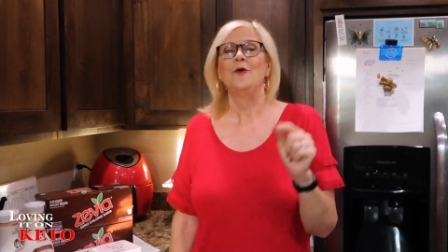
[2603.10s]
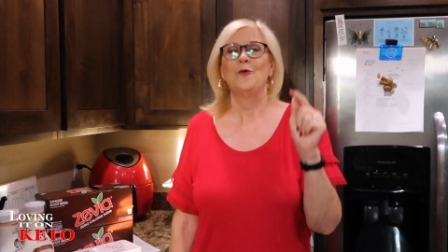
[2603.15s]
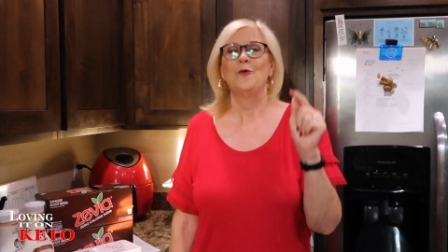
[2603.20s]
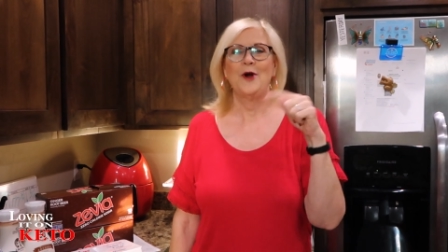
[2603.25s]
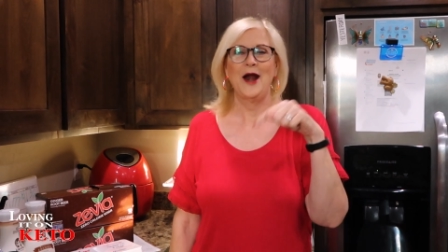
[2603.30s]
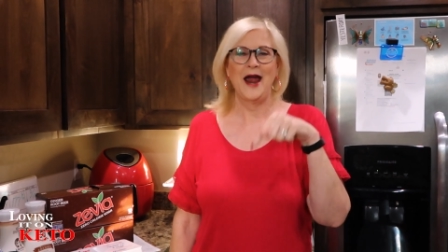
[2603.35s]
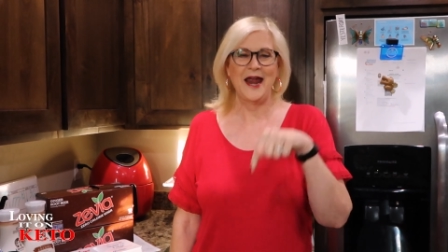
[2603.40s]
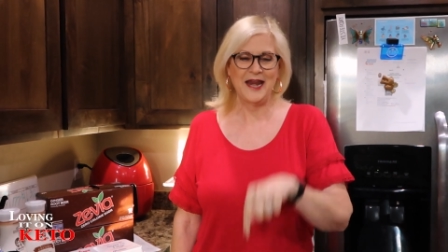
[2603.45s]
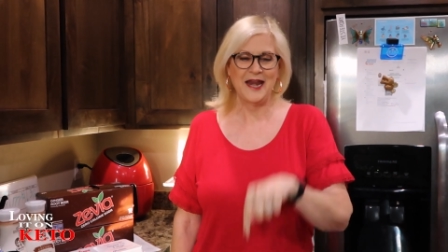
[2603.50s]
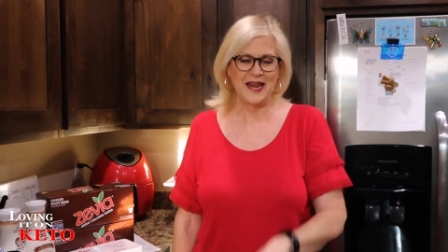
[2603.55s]

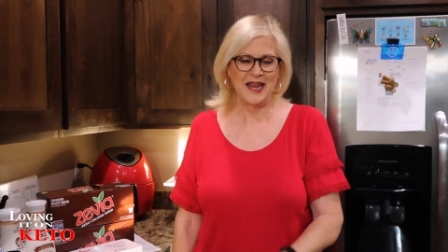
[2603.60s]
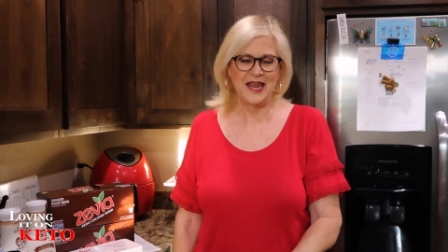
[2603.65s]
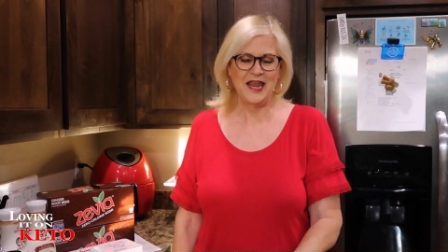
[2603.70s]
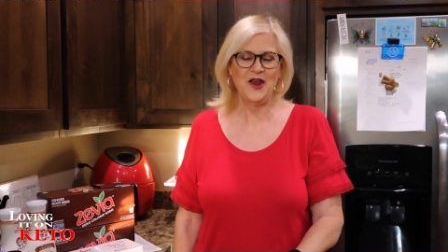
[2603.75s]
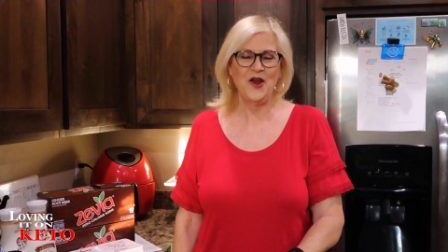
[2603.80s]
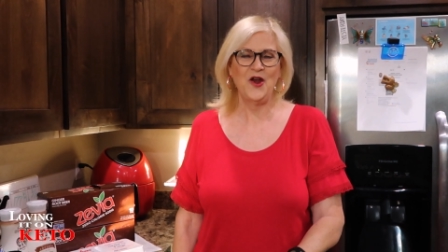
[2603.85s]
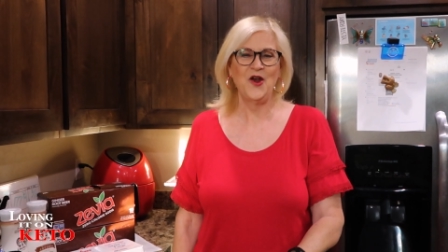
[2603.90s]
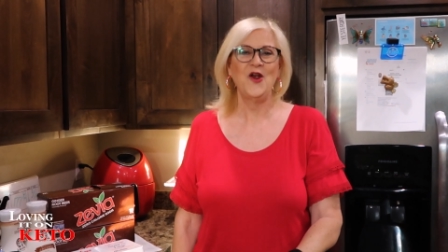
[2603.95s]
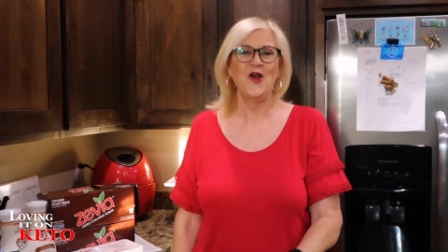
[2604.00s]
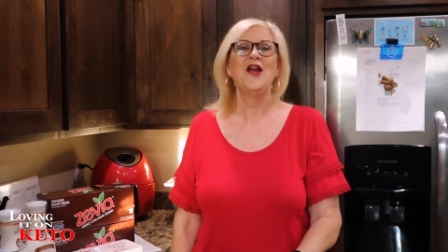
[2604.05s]
right
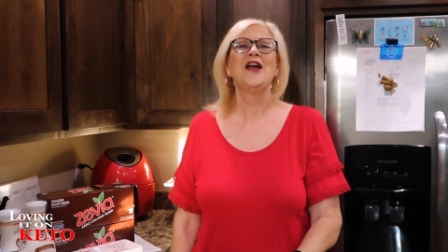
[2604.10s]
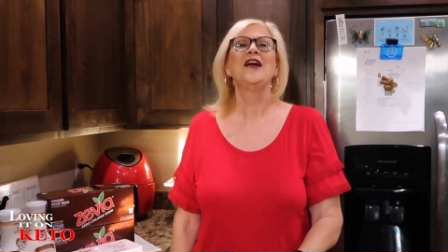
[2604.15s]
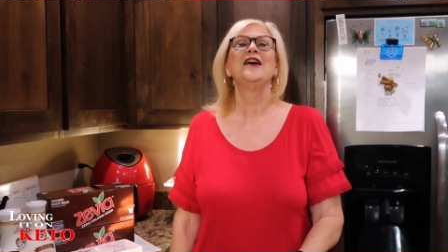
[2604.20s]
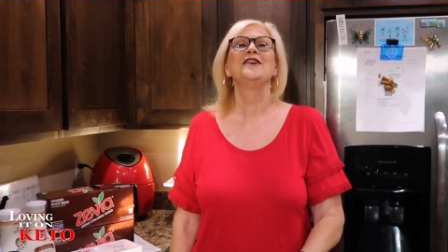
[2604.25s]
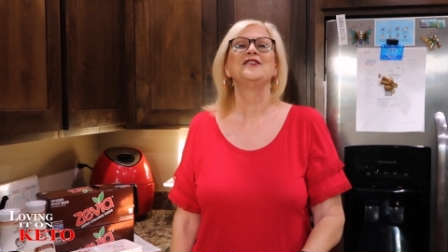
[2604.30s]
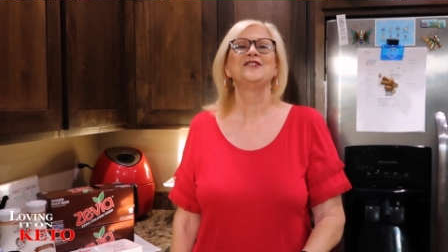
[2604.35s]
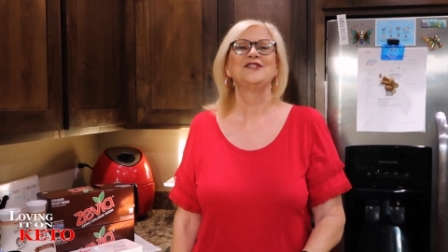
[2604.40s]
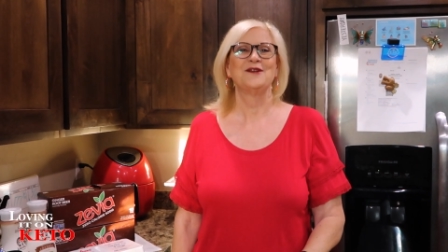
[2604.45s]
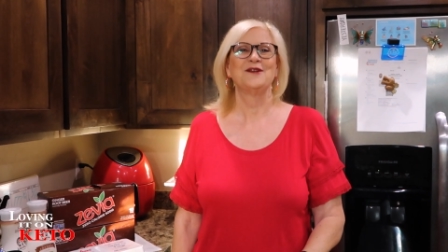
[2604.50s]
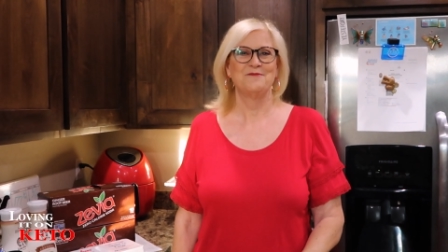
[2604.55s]
here
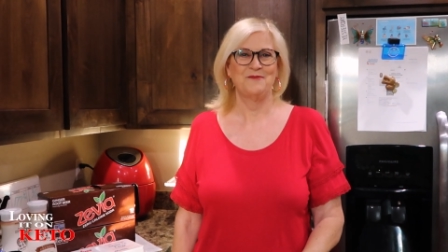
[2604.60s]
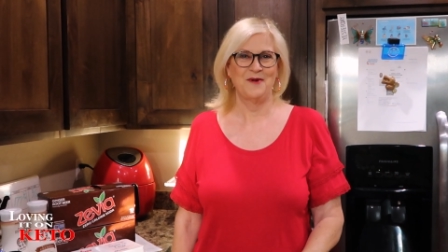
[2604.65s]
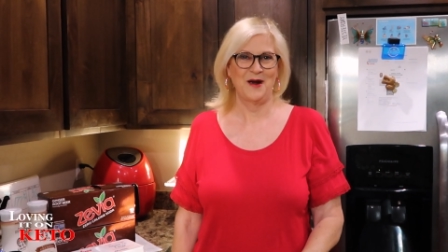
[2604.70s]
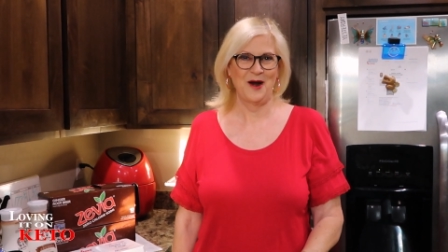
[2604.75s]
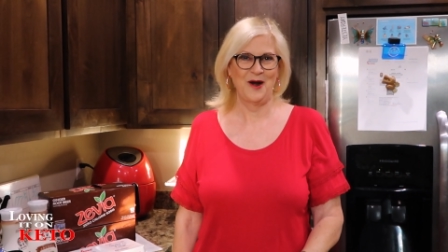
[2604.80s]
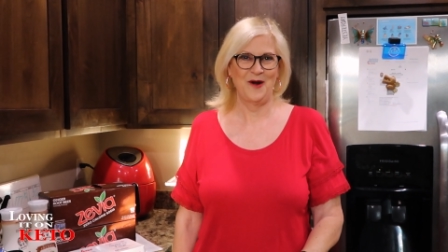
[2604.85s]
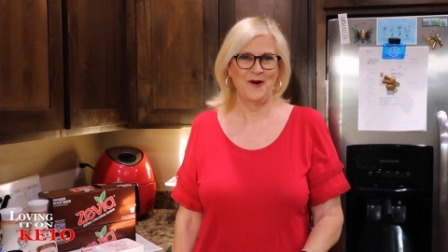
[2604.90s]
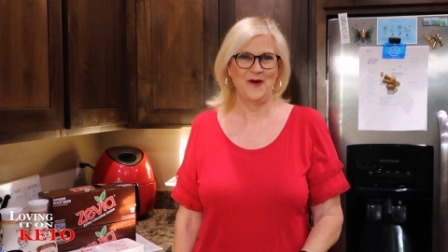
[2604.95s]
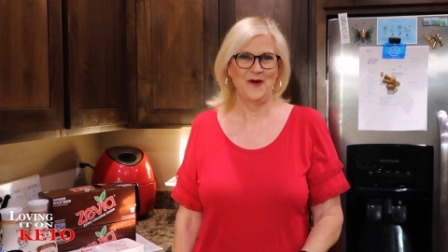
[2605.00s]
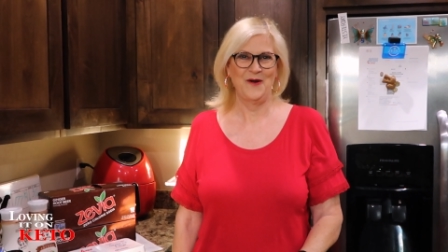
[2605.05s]

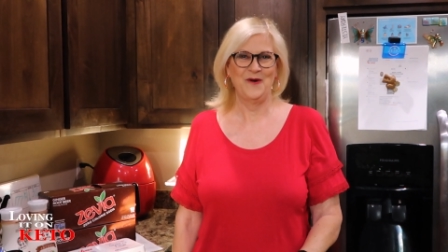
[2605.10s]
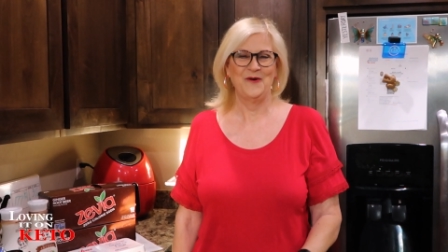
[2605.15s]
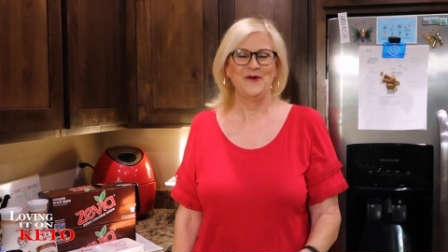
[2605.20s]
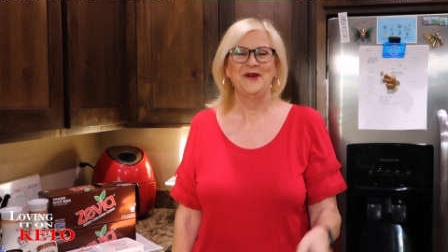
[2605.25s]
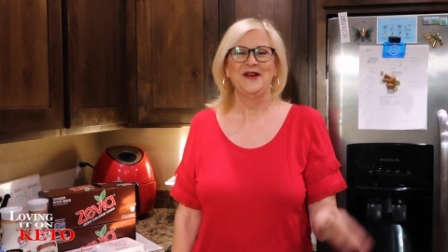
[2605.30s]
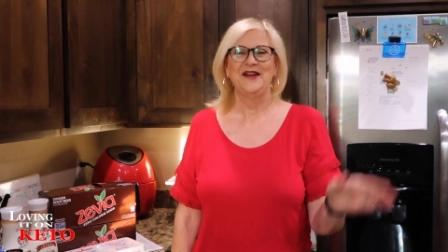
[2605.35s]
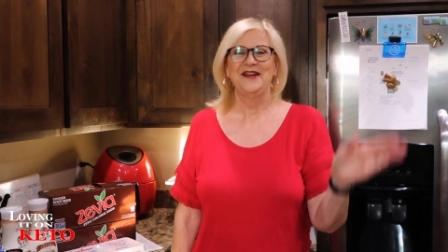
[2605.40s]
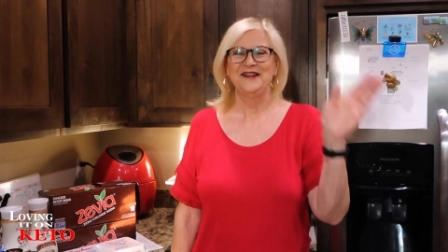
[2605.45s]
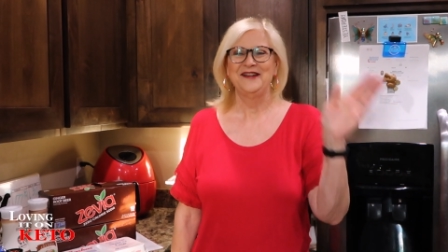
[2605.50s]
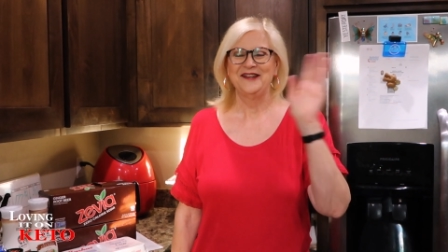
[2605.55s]

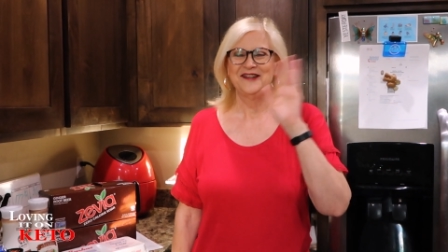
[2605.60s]
tomorrow.